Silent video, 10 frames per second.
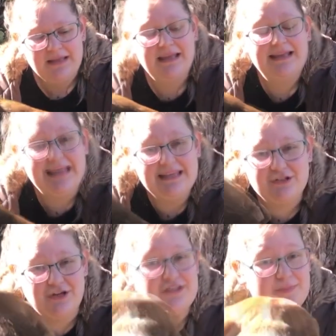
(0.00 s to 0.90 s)
They are
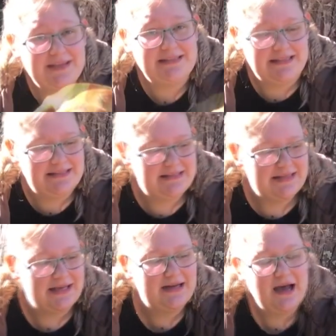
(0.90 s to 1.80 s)
keystone species
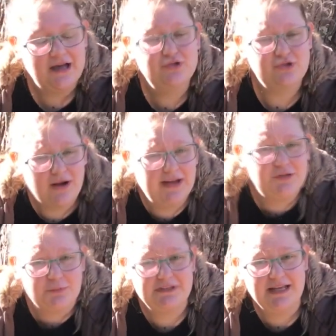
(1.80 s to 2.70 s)
and are
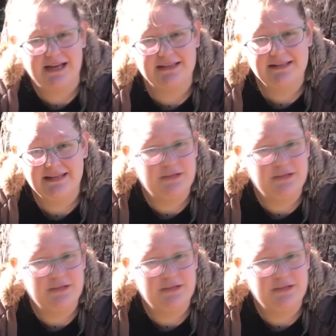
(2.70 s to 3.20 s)
trying to protect